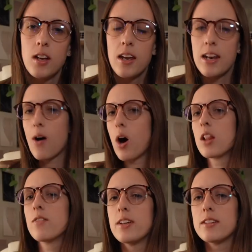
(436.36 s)
Now,
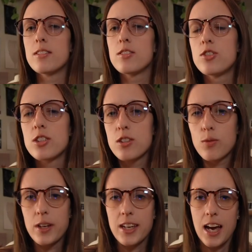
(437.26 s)
all of this is just a
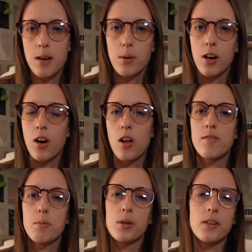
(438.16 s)
recap on all of
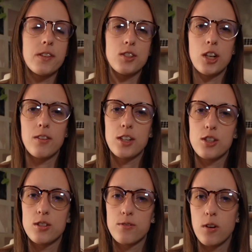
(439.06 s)
the previous
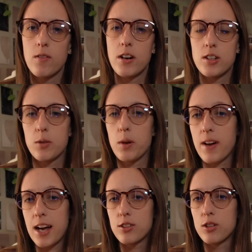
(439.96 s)
generations of 4Runners that we've
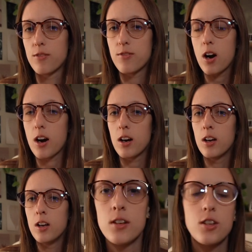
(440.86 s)
had so far,
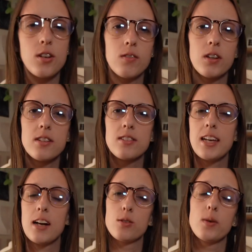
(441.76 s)
so you can really see
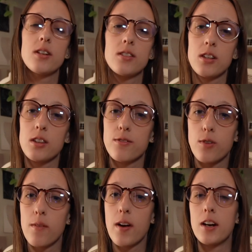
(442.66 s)
how Toyota took the
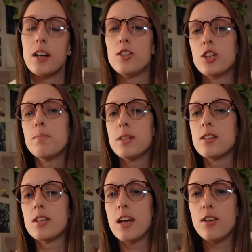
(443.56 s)
4Runner and jumped
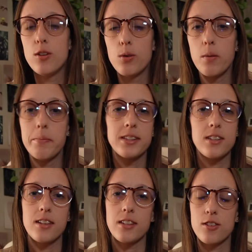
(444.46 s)
into that new
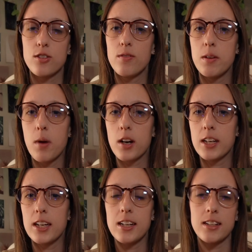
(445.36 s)
midsize SUV
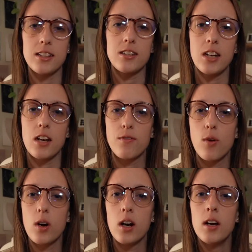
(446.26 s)
market in
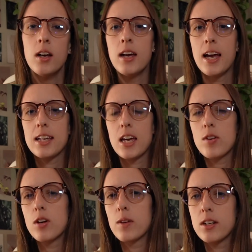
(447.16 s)
1984 and gave
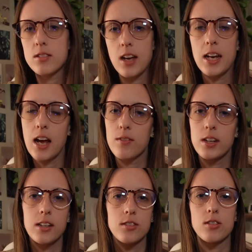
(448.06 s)
it a redesign
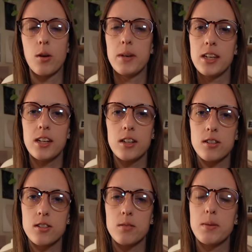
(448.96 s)
every so many
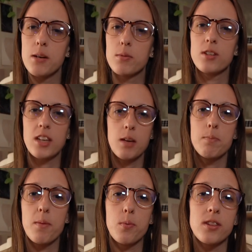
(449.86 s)
years to be able to keep
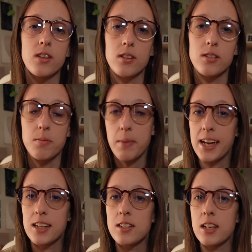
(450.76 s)
up with the
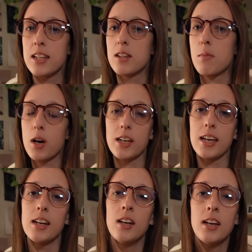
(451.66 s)
demand and the
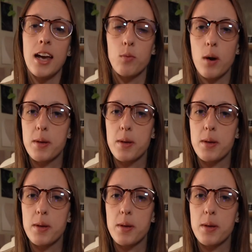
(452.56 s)
market and what